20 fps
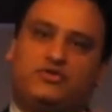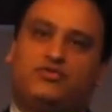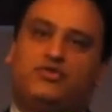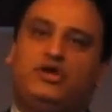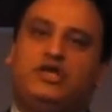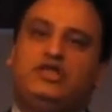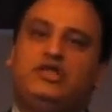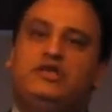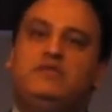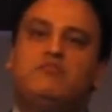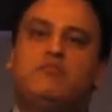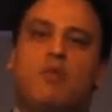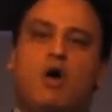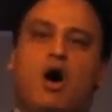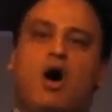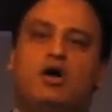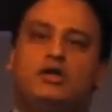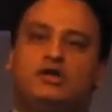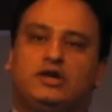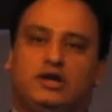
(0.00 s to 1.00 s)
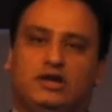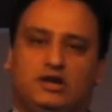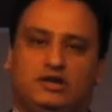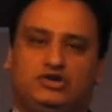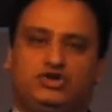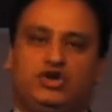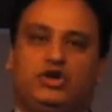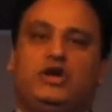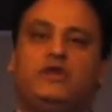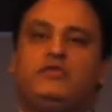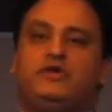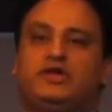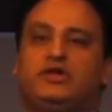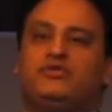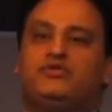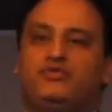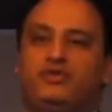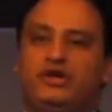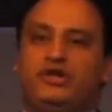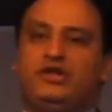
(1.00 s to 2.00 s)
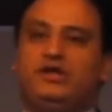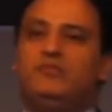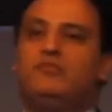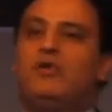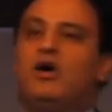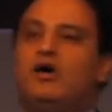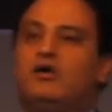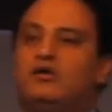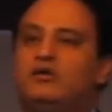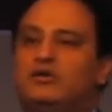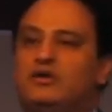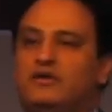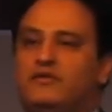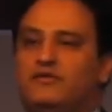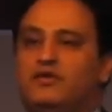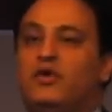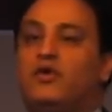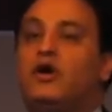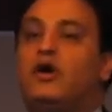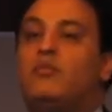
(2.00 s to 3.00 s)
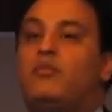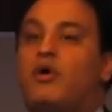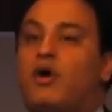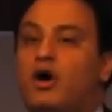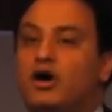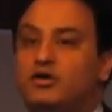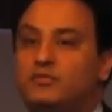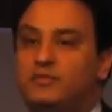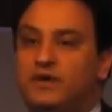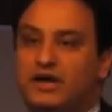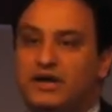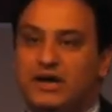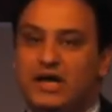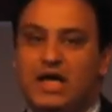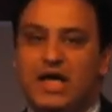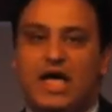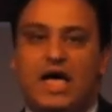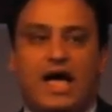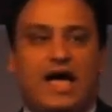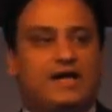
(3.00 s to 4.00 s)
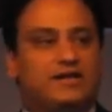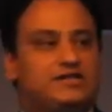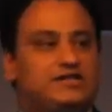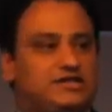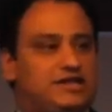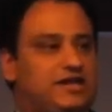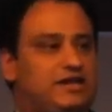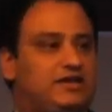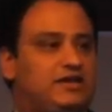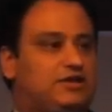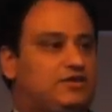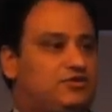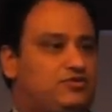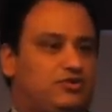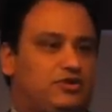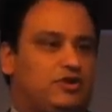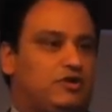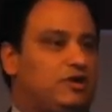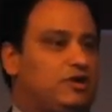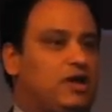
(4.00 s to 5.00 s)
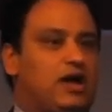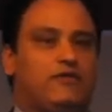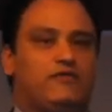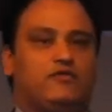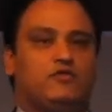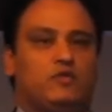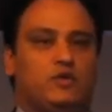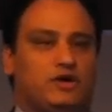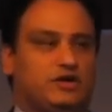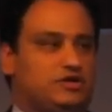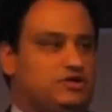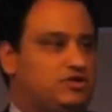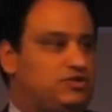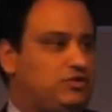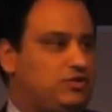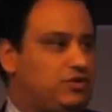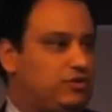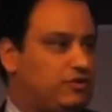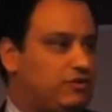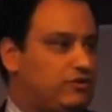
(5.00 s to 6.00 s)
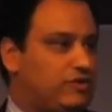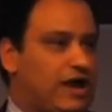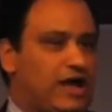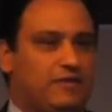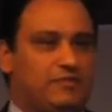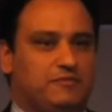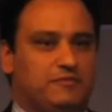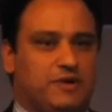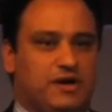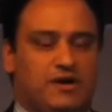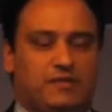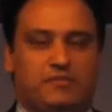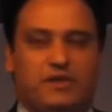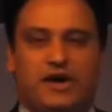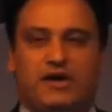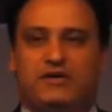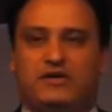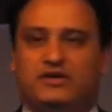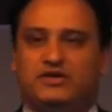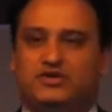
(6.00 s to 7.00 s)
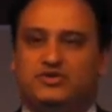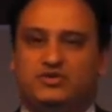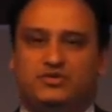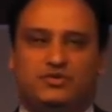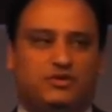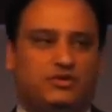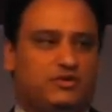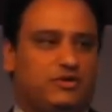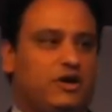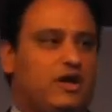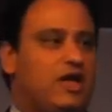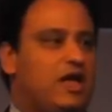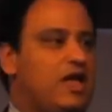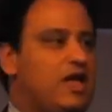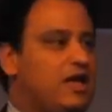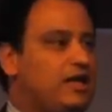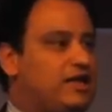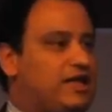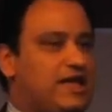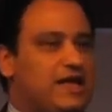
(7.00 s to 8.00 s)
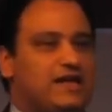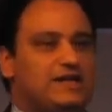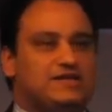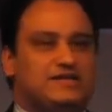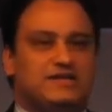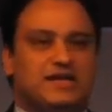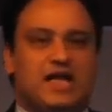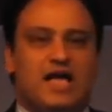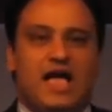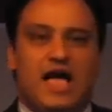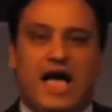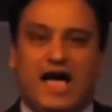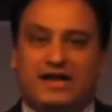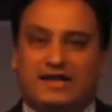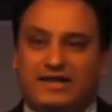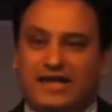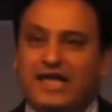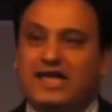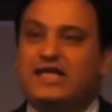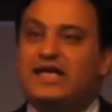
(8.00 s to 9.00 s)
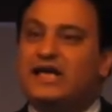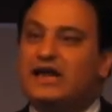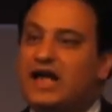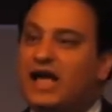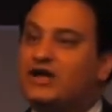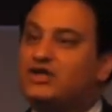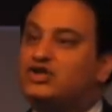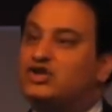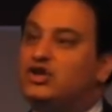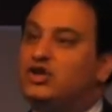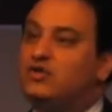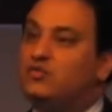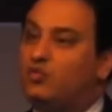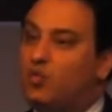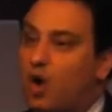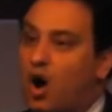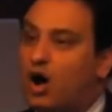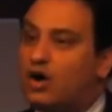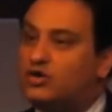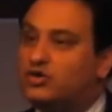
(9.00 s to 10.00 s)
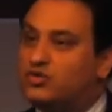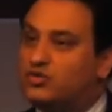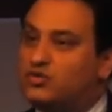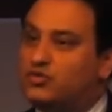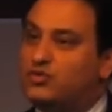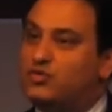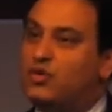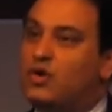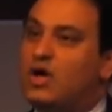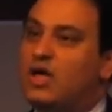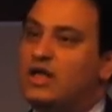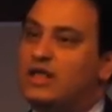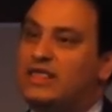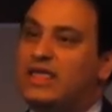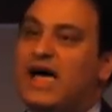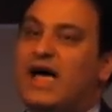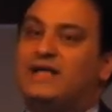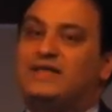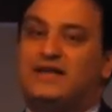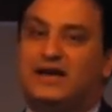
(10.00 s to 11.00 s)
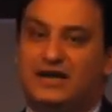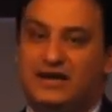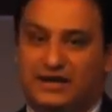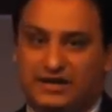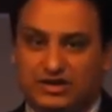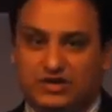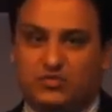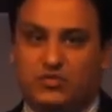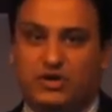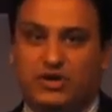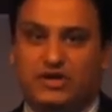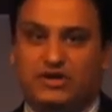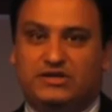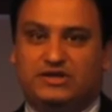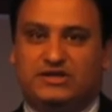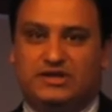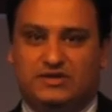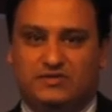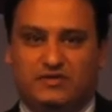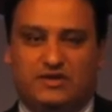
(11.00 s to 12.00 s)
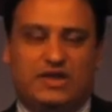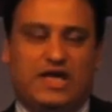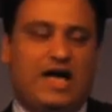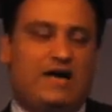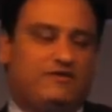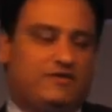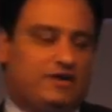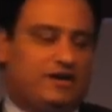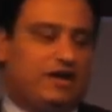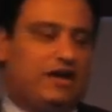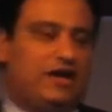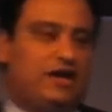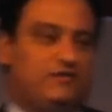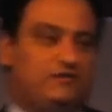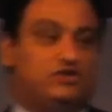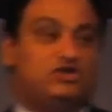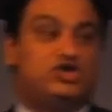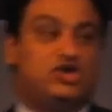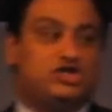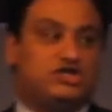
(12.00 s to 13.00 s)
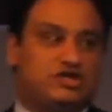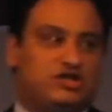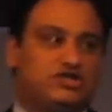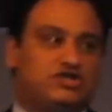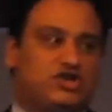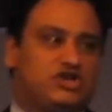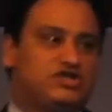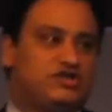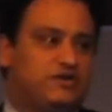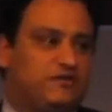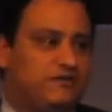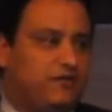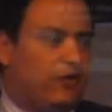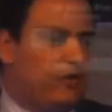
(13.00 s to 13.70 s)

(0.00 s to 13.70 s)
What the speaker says: 3D model, generate a 3D model of your apartment and send it to your loved ones, to your grandparents, to your kids, and they can actually walk through that and experience it with having with just a